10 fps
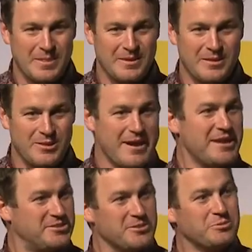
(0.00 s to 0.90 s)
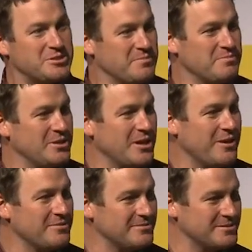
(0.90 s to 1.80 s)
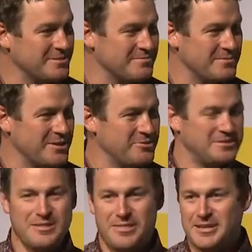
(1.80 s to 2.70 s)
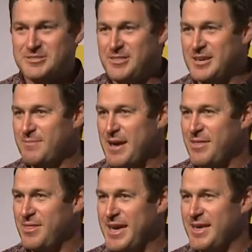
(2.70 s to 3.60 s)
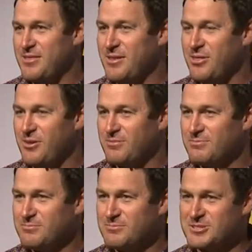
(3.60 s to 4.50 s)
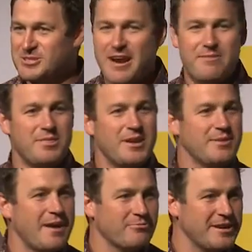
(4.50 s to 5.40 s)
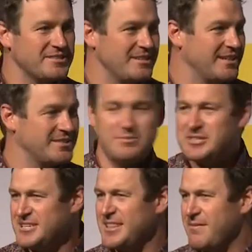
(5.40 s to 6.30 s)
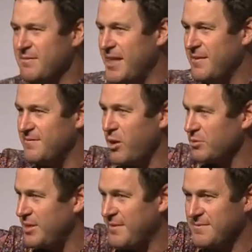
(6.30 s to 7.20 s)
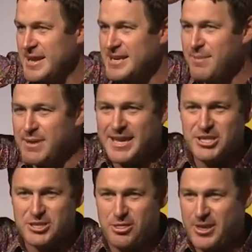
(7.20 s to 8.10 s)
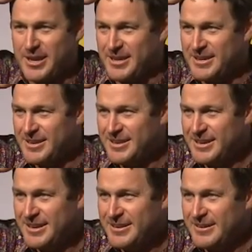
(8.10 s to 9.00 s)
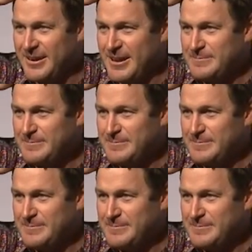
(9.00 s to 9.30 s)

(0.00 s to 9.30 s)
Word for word: There are still some, you know, some interesting things to think about there. The scenario I've been thinking about recently is everybody's seen that VW engine thing, right?